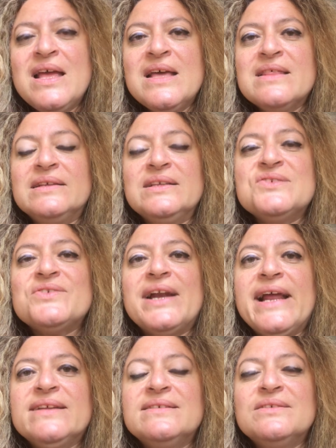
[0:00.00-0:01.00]
that is
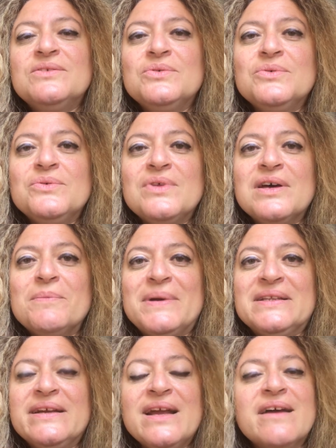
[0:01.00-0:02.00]
related to the
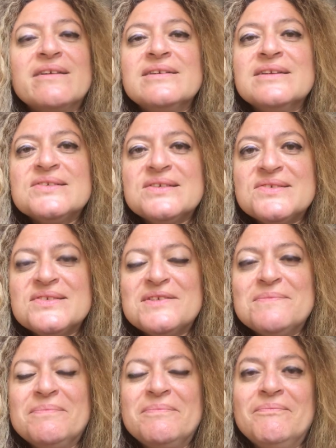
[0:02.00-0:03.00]
patriarchal
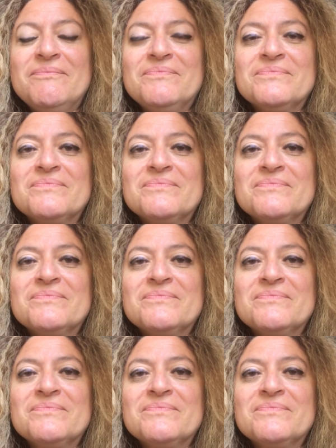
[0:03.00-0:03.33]
system,